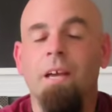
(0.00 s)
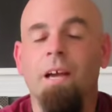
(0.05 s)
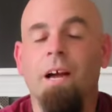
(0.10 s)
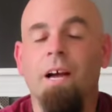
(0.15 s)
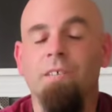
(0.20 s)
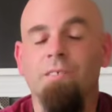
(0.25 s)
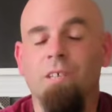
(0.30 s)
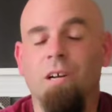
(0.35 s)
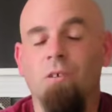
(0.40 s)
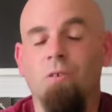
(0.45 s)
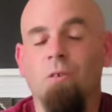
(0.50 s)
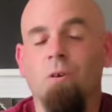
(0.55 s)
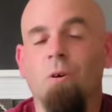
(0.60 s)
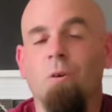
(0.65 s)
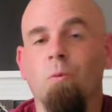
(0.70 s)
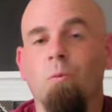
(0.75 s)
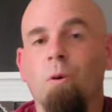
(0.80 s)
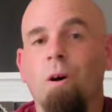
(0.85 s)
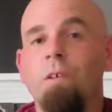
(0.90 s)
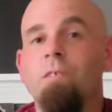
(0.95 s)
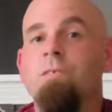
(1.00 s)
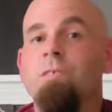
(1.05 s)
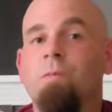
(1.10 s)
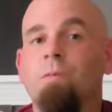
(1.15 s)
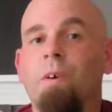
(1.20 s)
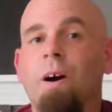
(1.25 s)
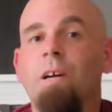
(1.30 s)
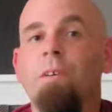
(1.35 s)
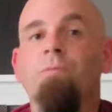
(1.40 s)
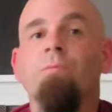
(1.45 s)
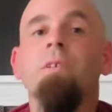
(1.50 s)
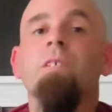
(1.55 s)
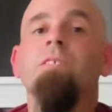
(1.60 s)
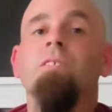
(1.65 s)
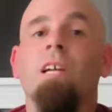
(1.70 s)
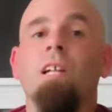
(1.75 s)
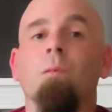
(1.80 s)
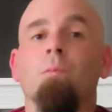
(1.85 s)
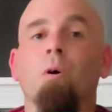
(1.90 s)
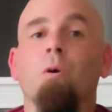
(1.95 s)
As our goal was to find a free
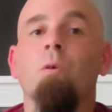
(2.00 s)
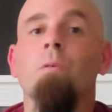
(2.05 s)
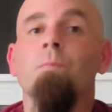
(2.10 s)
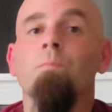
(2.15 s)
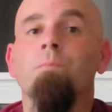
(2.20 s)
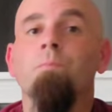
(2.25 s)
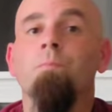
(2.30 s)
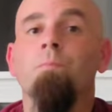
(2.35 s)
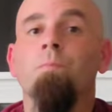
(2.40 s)
sailboat,